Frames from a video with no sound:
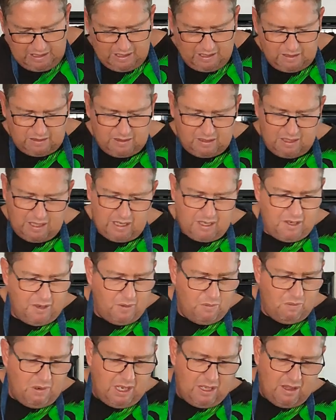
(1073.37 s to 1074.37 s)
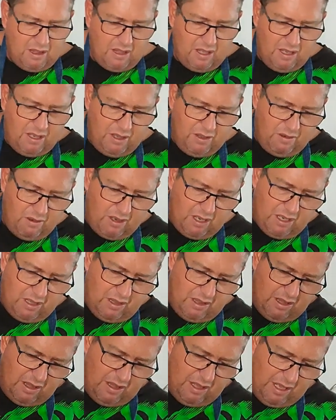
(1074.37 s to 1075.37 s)
I'll tell you one thing, you can
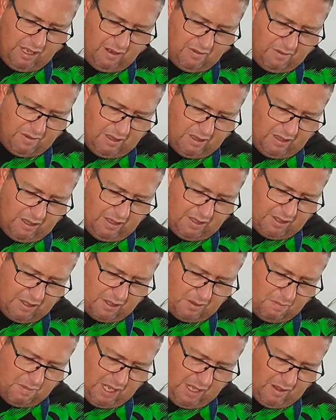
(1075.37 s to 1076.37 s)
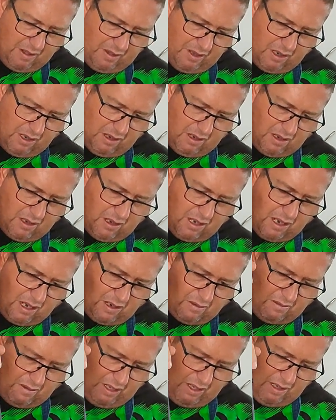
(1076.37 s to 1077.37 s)
definitely smell the cacao